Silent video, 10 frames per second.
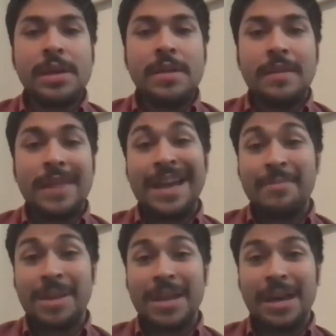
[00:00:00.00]
then that
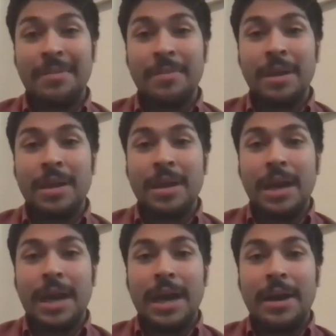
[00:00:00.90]
can become
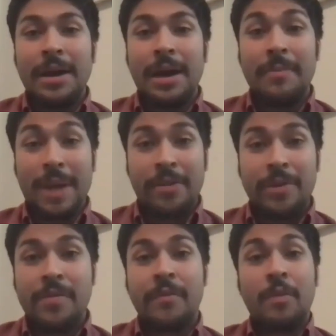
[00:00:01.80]
uh, a
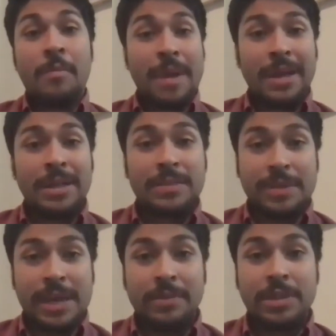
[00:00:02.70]
barrier for many to
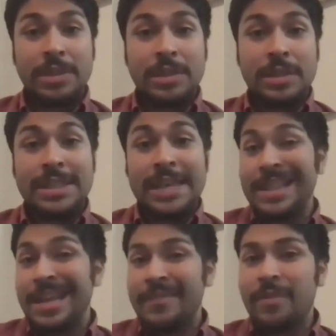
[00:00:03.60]
be able to
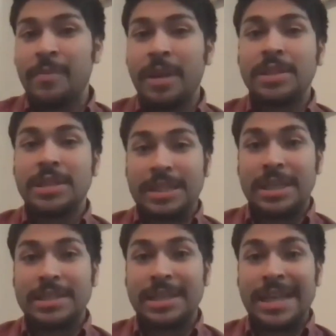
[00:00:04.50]
take that information,
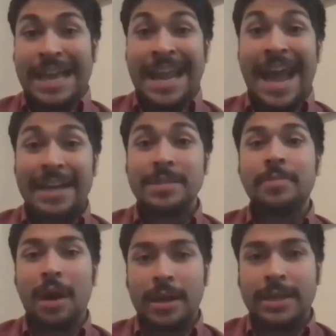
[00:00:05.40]
digest it, and act
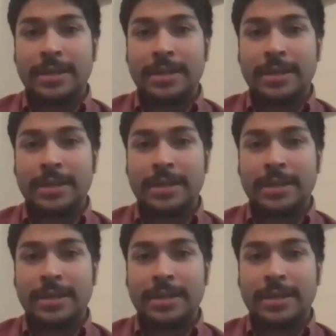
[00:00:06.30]
upon it.